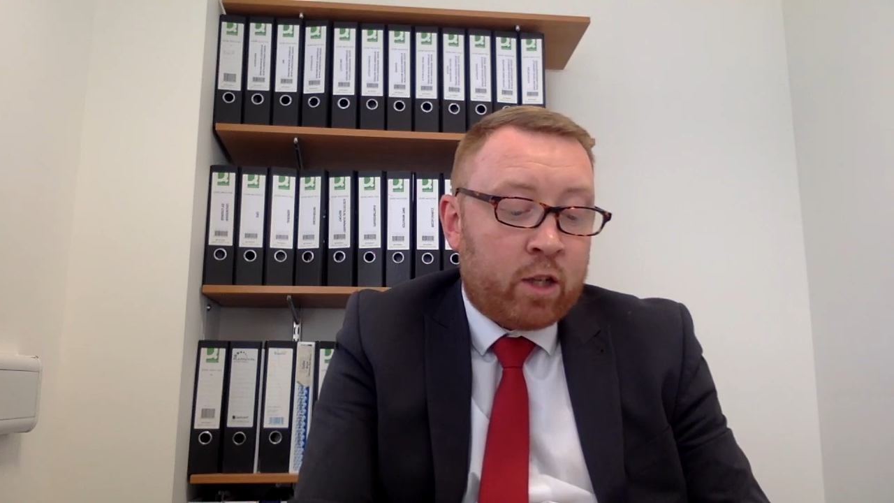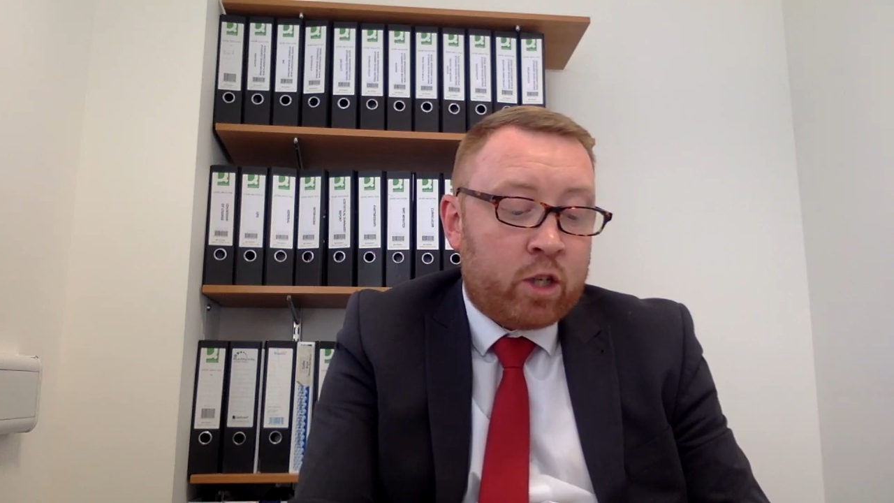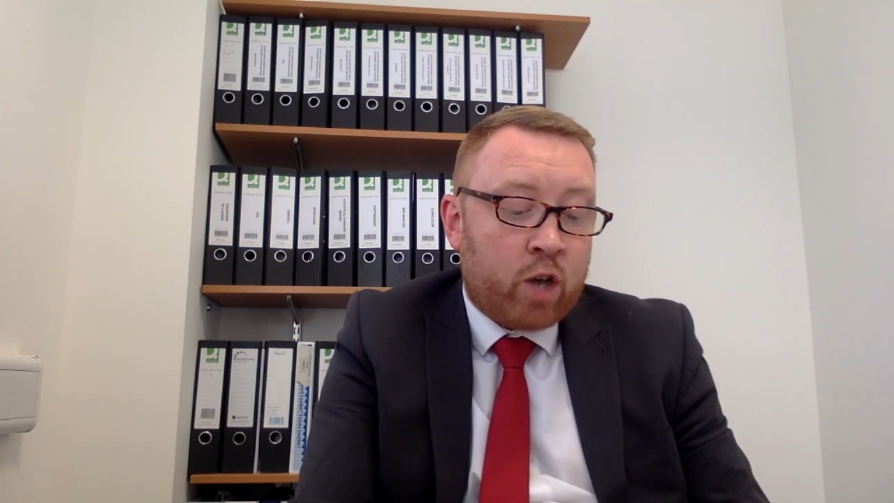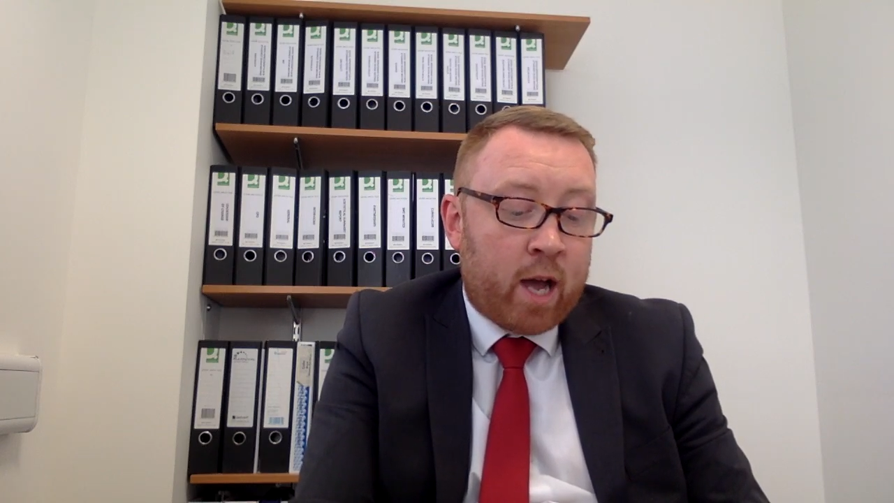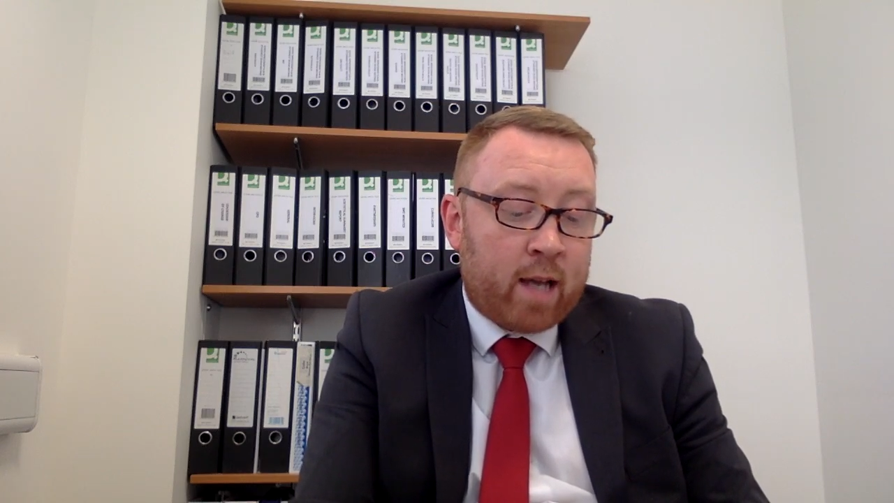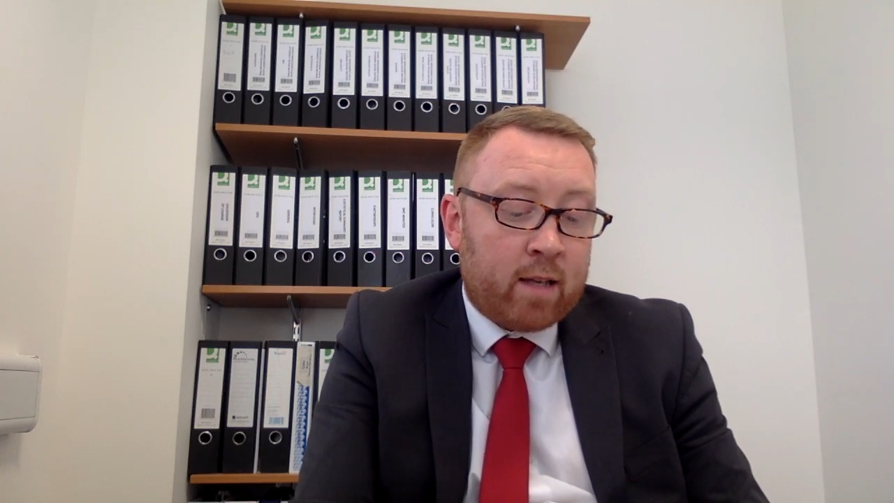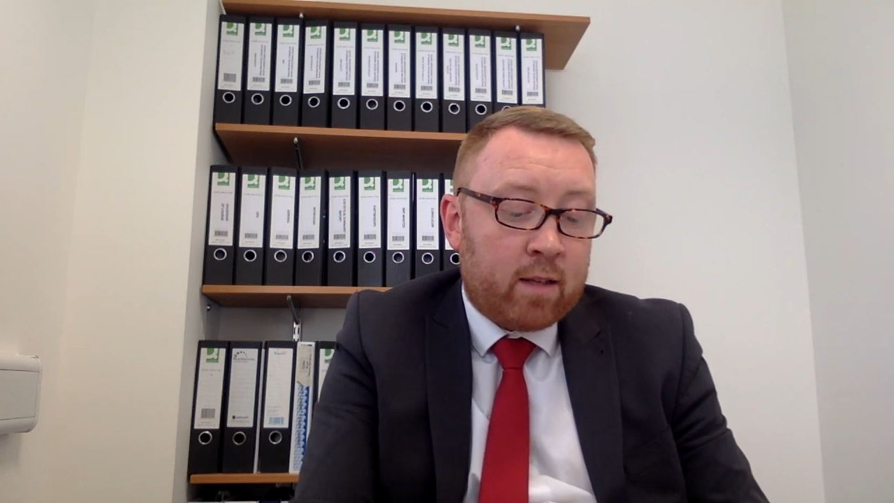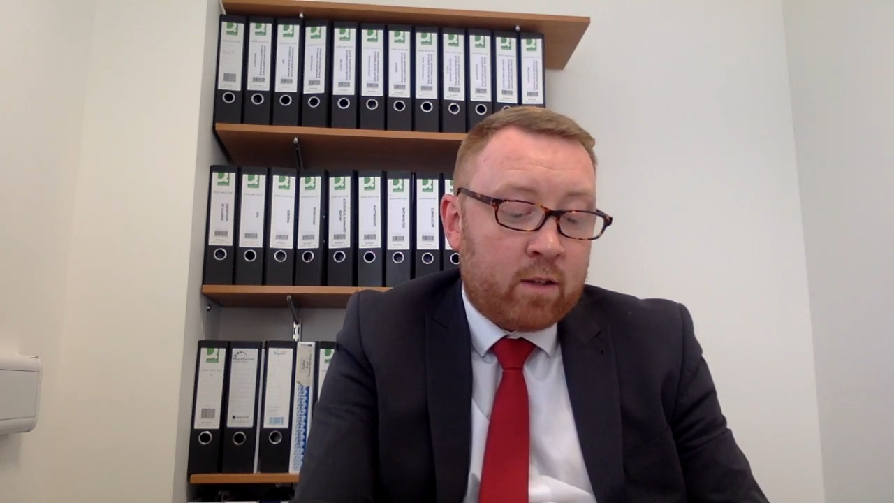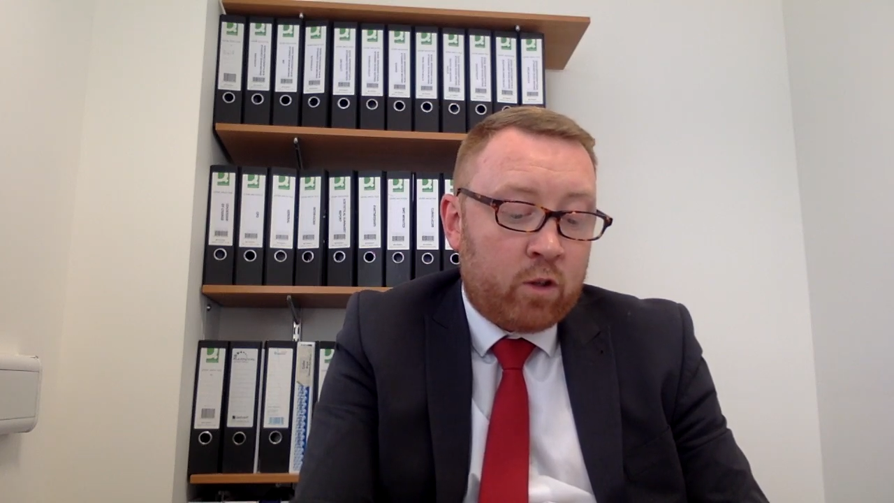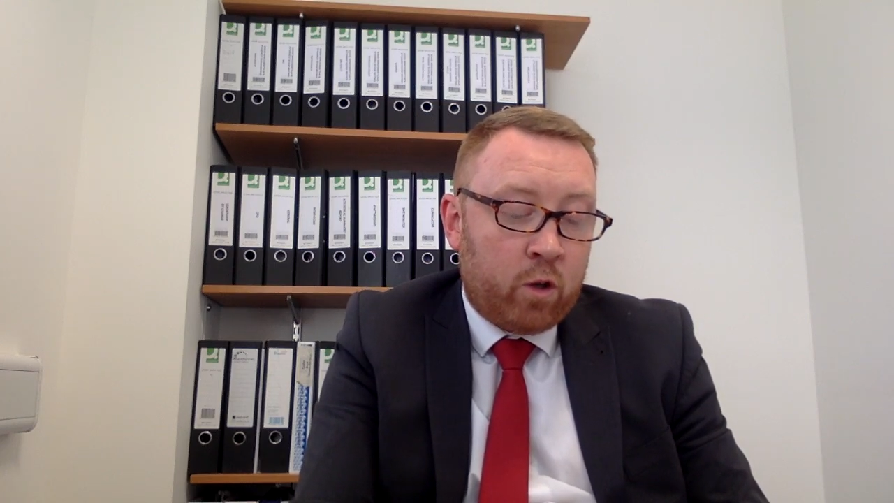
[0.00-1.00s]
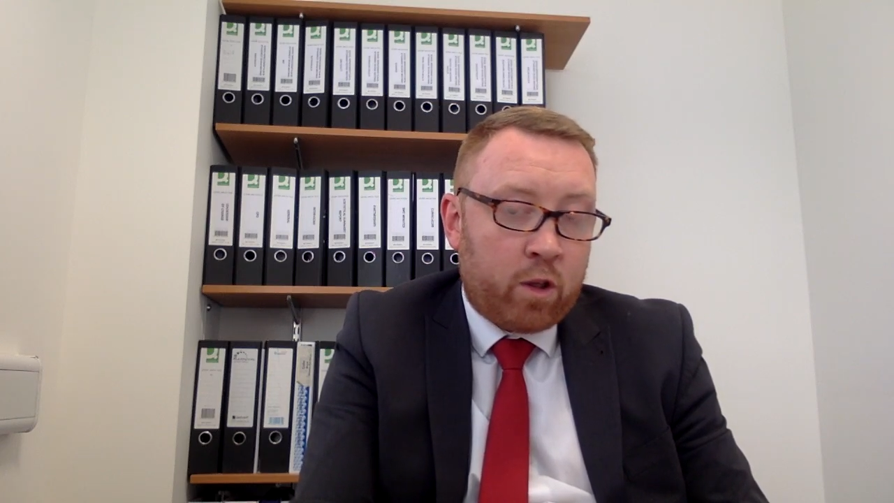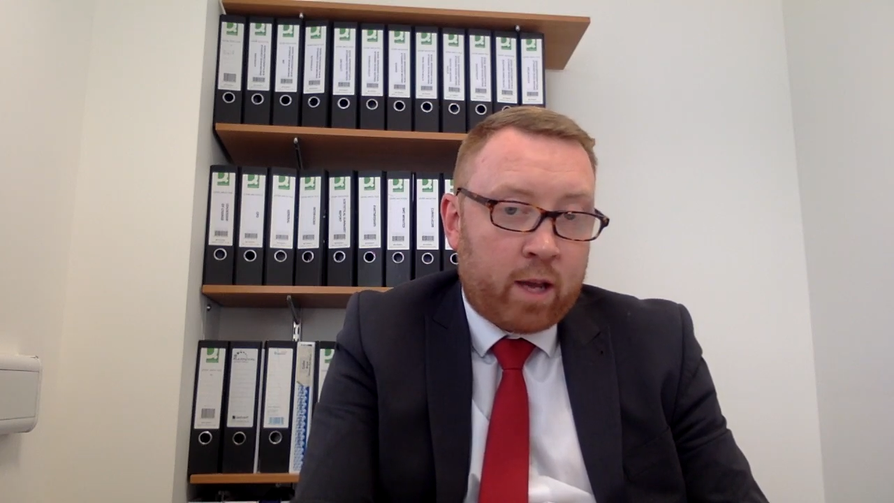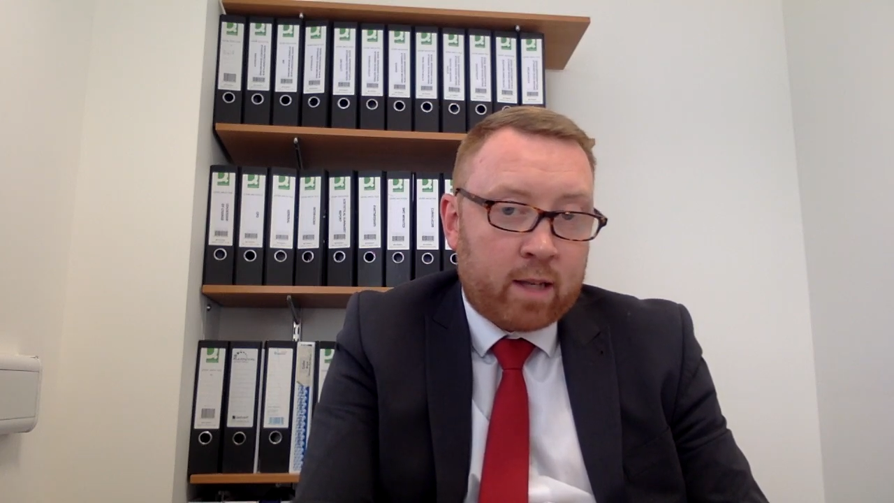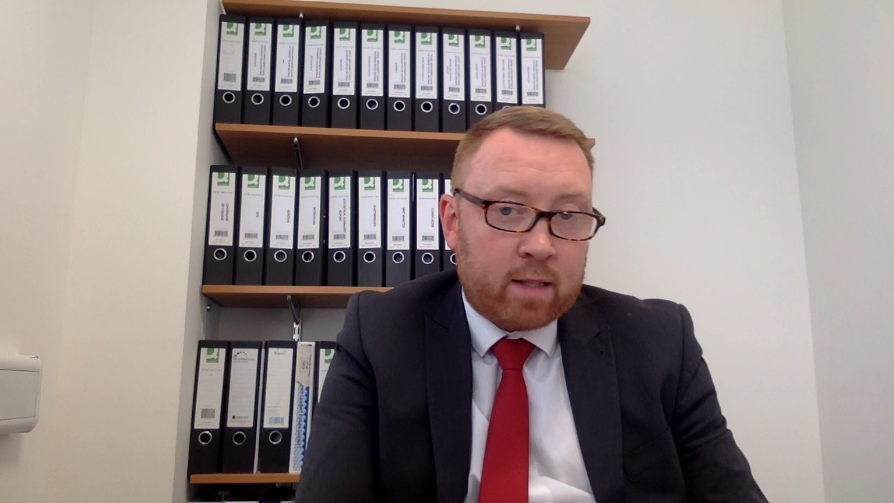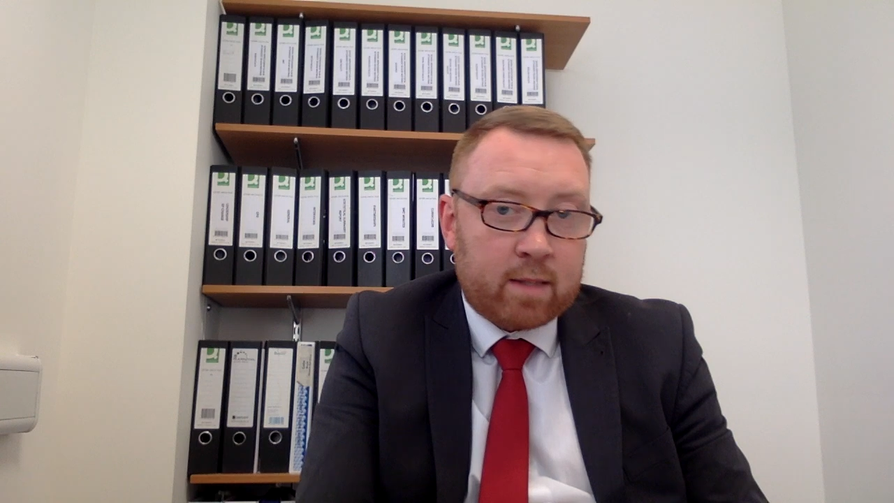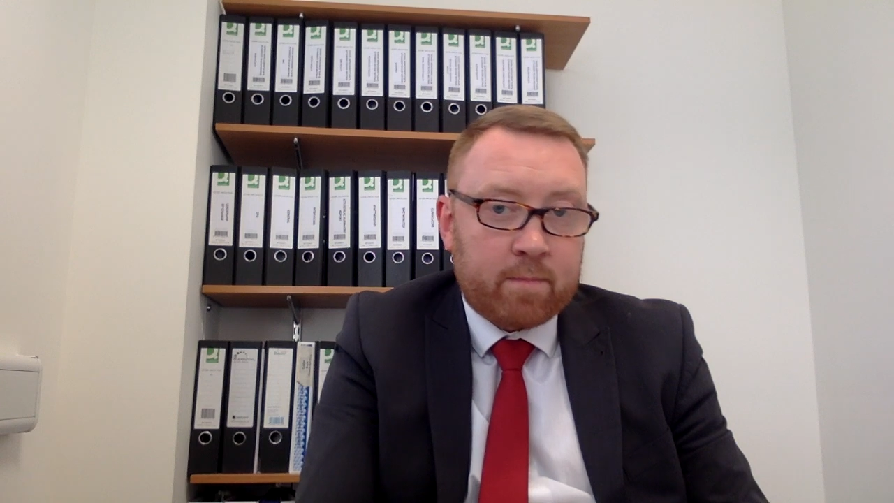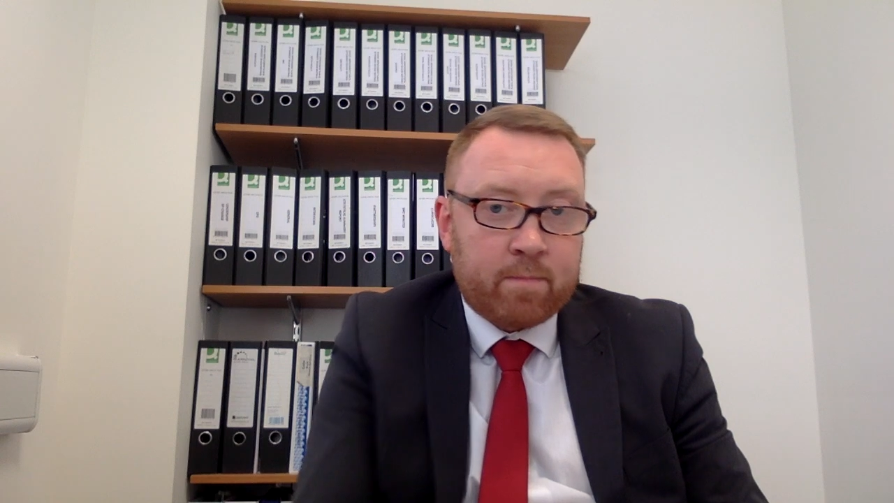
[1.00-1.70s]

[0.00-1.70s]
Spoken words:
try new things.